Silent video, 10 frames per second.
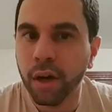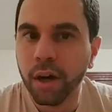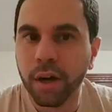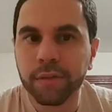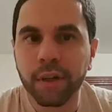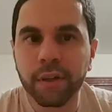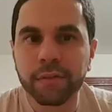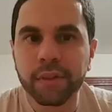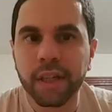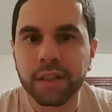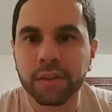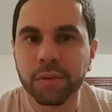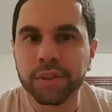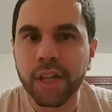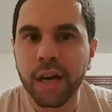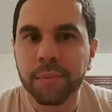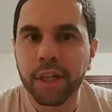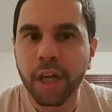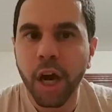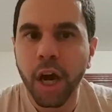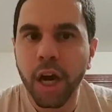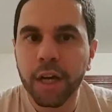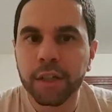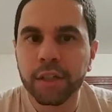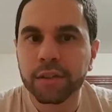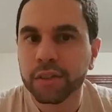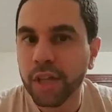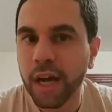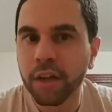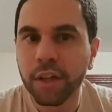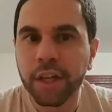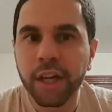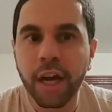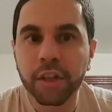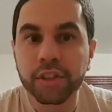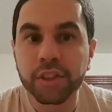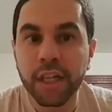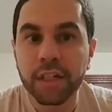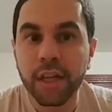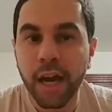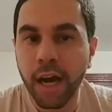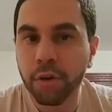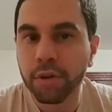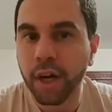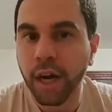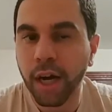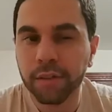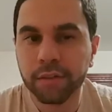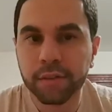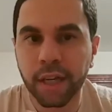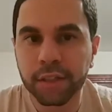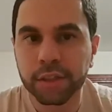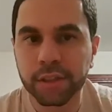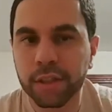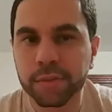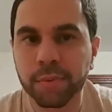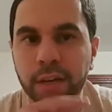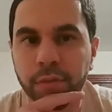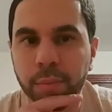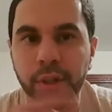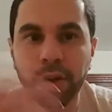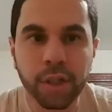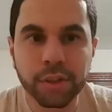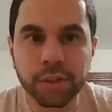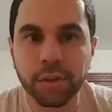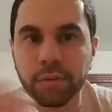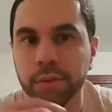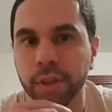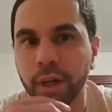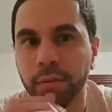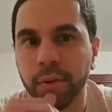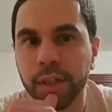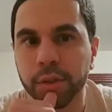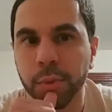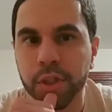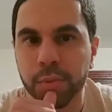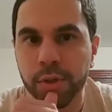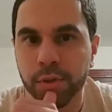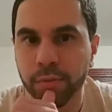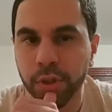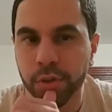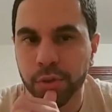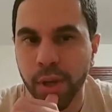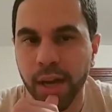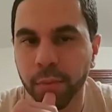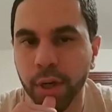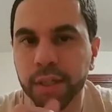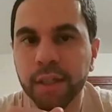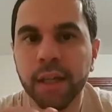our newest topic on style and how to stand out on not just this platform, but also, on Twitch as well, too, for those who have one.